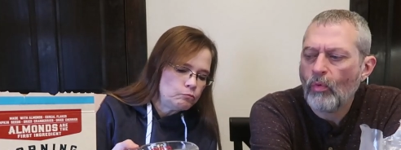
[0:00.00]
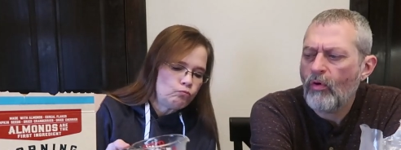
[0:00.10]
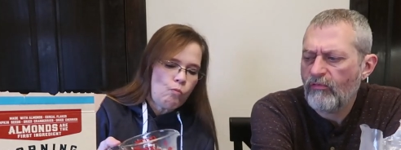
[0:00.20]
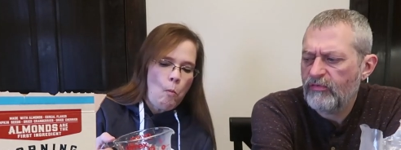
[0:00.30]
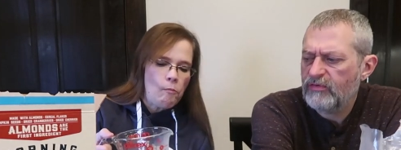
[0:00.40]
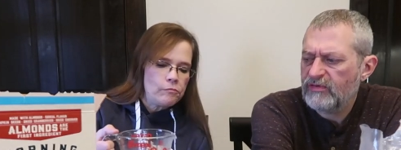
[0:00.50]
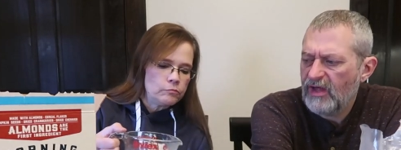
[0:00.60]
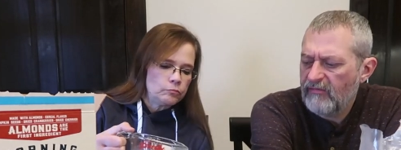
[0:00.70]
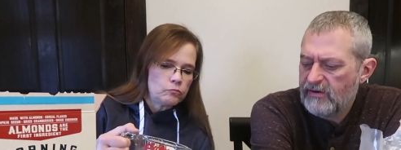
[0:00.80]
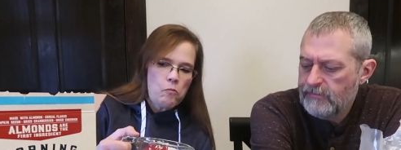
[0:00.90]
Speaker 1: What fruit is
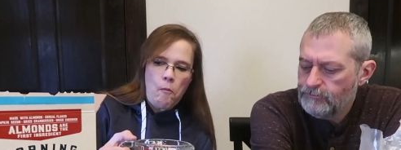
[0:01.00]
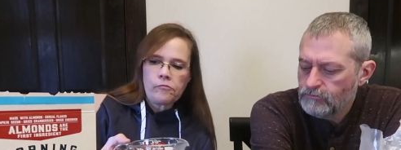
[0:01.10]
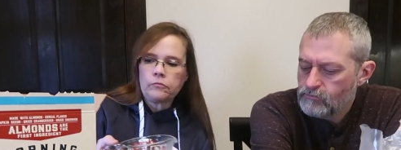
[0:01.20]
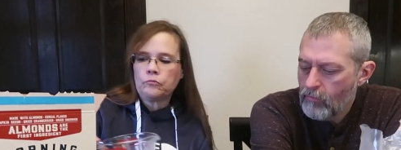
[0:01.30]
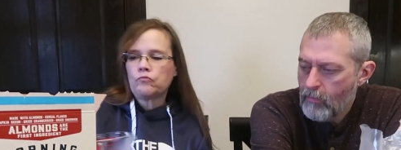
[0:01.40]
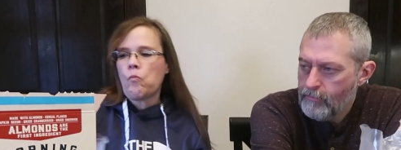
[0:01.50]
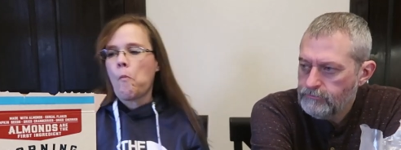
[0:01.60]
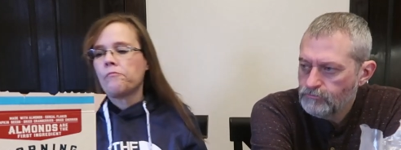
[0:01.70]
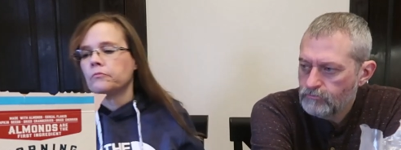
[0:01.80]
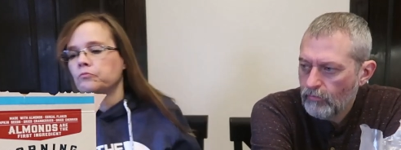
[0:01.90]
that in it?
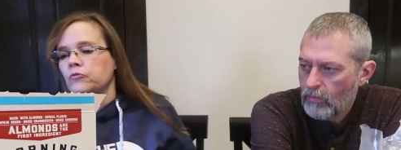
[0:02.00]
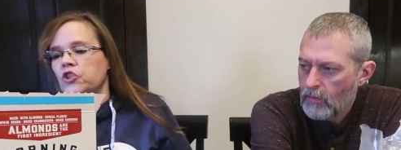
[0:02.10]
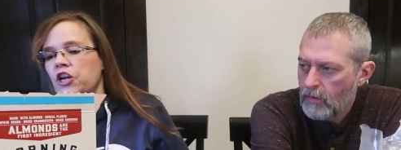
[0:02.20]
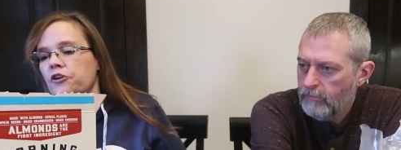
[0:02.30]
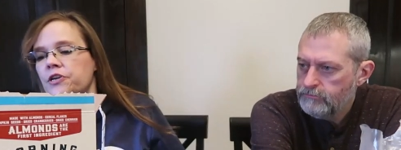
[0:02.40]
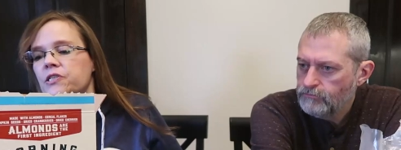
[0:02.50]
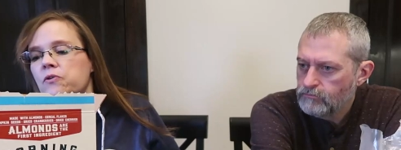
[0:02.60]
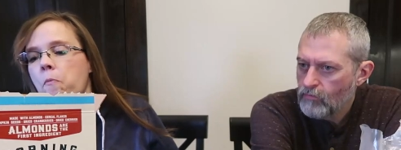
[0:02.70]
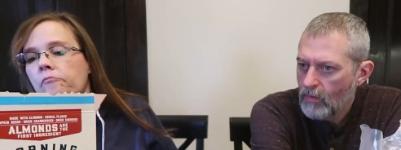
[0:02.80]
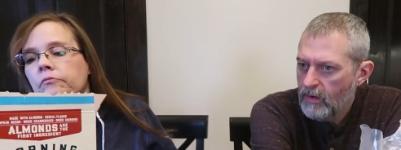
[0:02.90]
cherries,
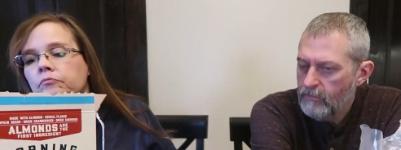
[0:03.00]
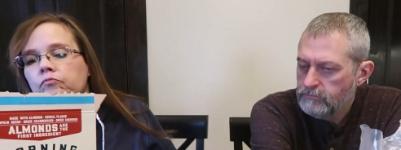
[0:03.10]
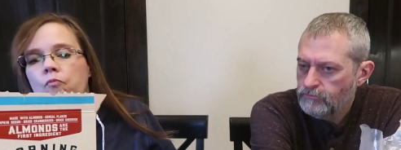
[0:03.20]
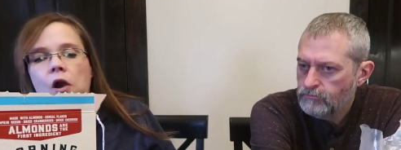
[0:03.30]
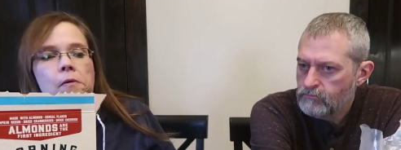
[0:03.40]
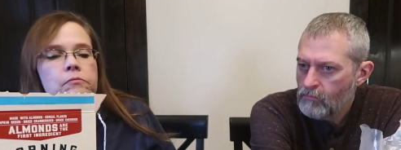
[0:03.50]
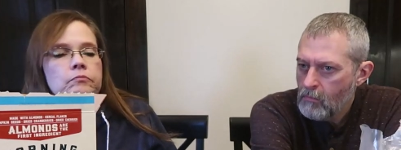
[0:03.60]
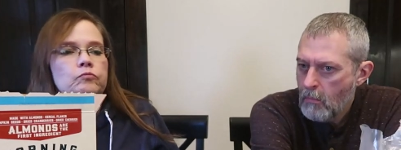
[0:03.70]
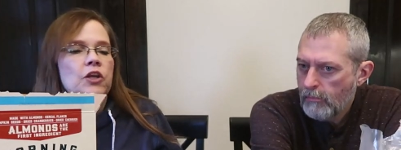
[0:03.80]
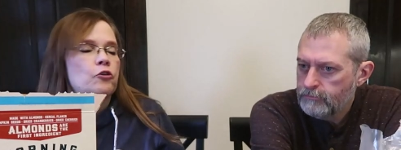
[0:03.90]

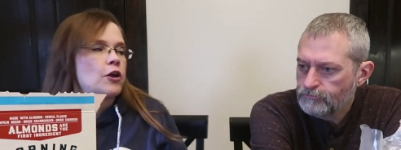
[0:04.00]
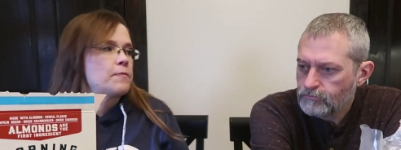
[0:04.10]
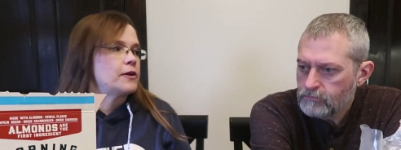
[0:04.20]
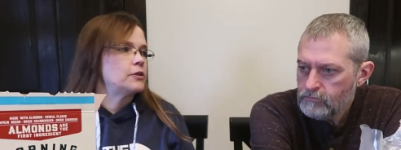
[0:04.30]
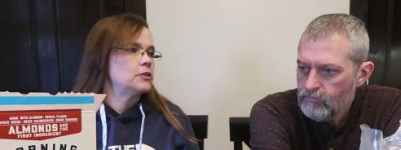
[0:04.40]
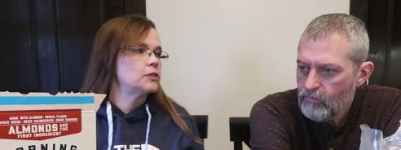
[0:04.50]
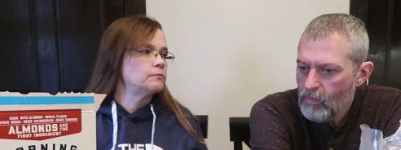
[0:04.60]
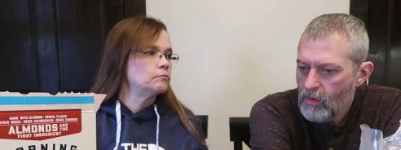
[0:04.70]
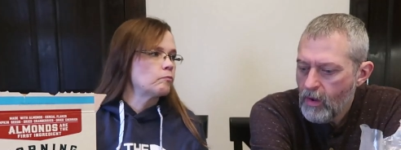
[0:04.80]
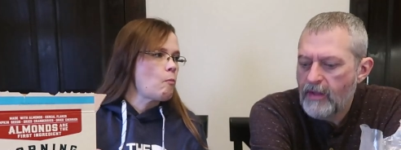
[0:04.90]
and cranberries.
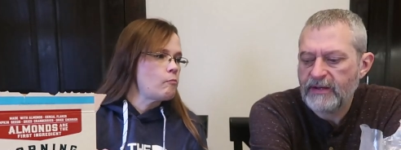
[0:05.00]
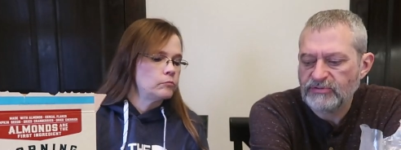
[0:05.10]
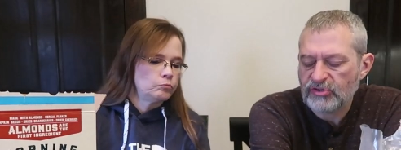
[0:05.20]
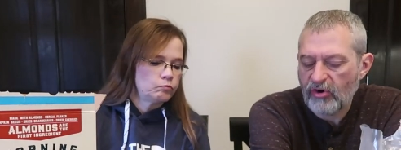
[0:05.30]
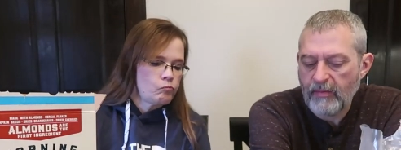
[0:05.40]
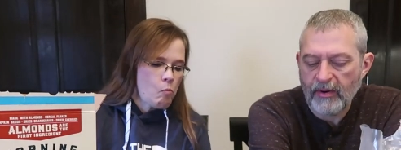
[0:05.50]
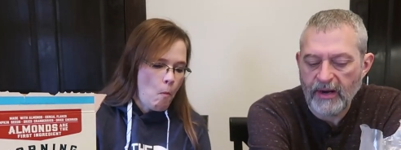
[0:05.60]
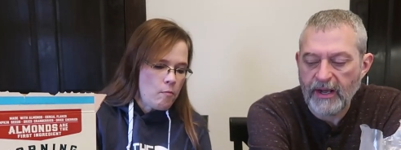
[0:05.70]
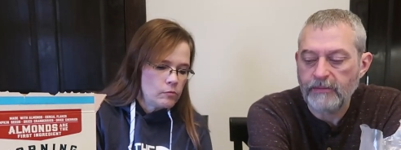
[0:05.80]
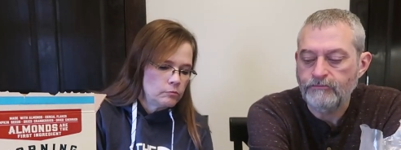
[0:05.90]
Speaker 2: I think it was a
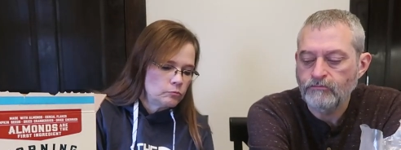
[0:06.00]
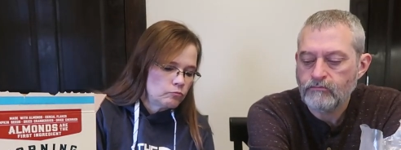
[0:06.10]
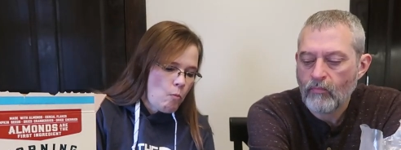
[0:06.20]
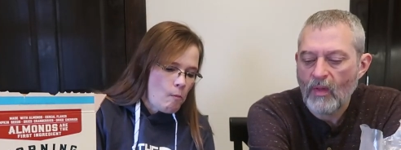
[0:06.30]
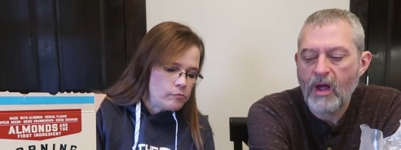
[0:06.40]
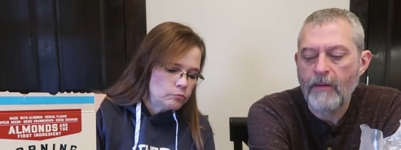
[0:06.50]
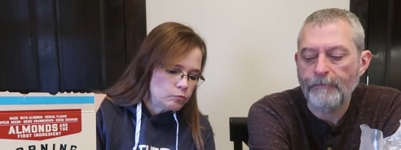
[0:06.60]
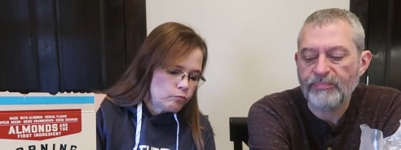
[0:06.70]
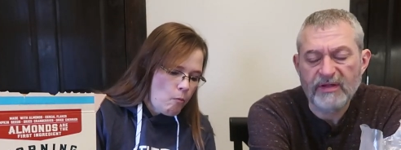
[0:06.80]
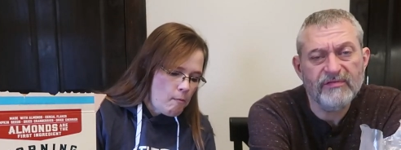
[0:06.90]
cranberry I got.
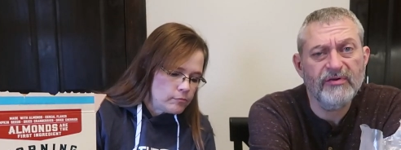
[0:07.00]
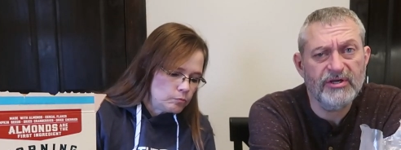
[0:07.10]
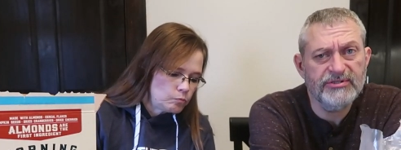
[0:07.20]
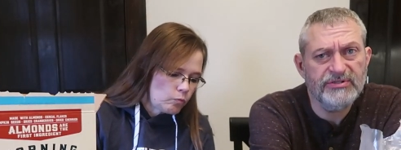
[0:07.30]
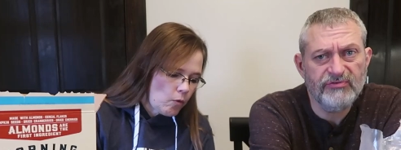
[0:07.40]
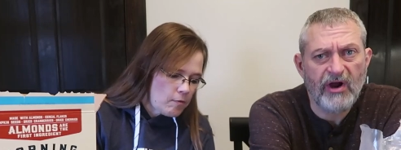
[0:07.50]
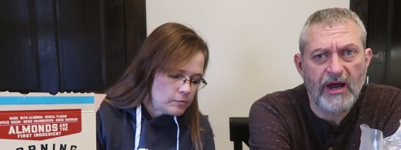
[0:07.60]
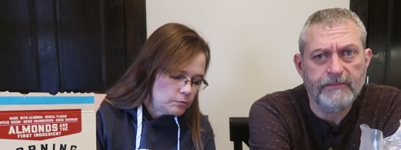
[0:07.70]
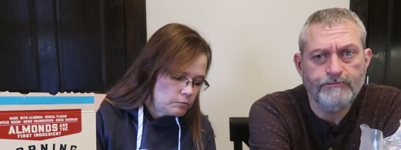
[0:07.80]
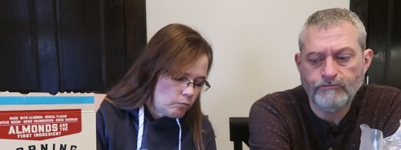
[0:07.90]
Um, that's very good
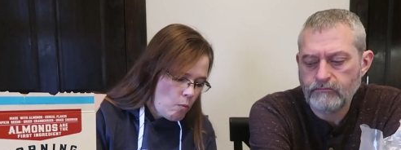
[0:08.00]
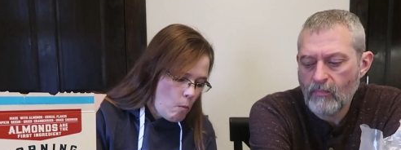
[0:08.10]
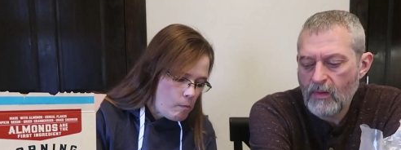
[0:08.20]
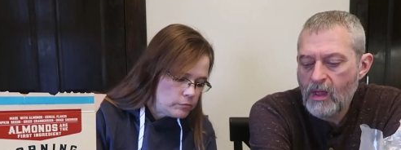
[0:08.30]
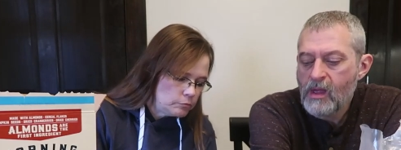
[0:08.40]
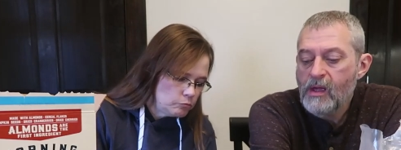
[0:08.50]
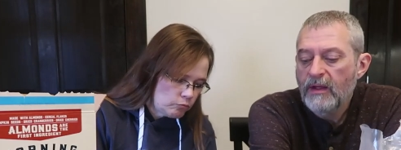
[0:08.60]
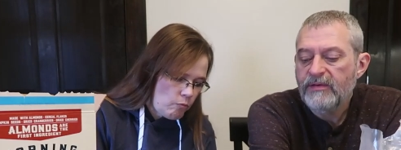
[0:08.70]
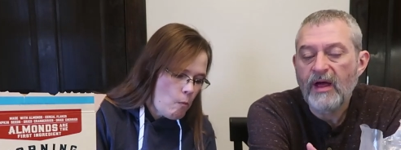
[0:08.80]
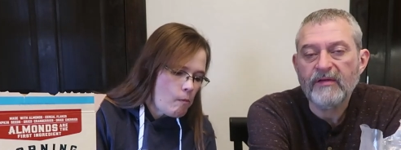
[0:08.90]
Drop. Mm
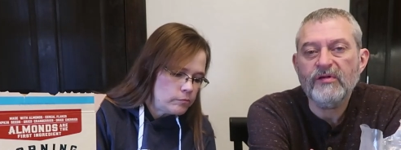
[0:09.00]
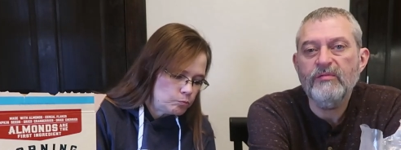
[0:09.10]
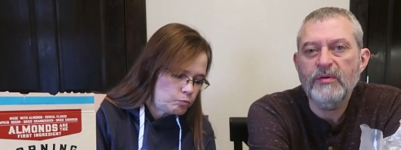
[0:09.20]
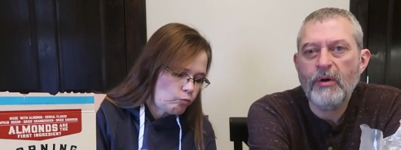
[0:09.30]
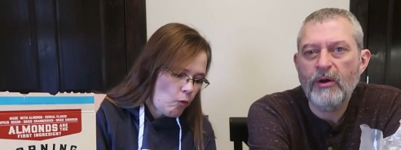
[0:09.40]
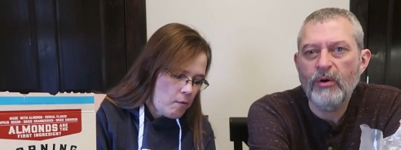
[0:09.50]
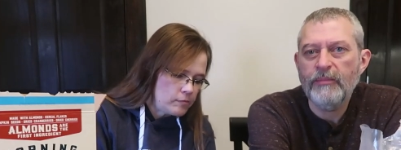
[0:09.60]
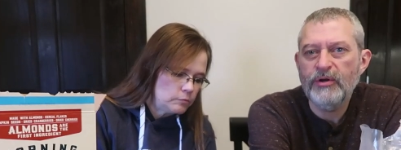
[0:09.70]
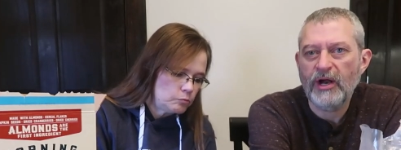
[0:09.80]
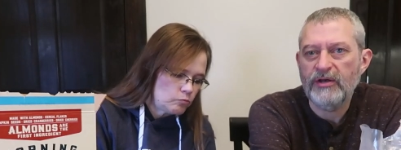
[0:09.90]
-hmm. Not something you probably want to
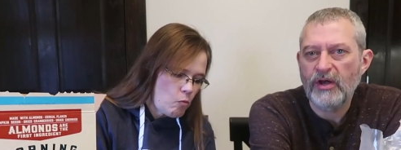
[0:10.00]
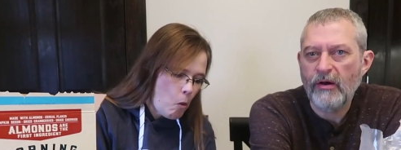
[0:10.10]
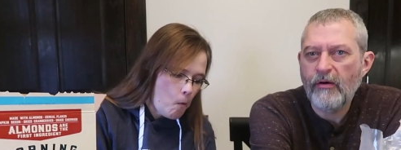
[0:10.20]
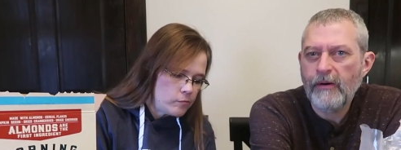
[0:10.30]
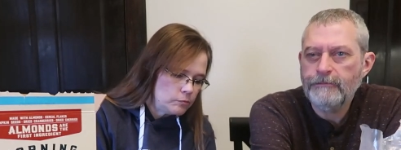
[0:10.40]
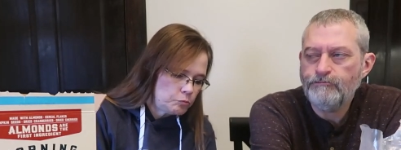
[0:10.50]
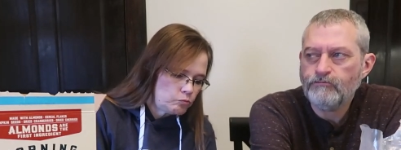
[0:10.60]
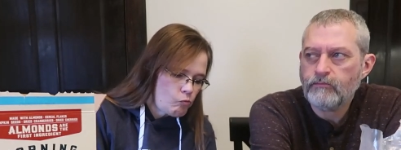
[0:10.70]
put on yogurt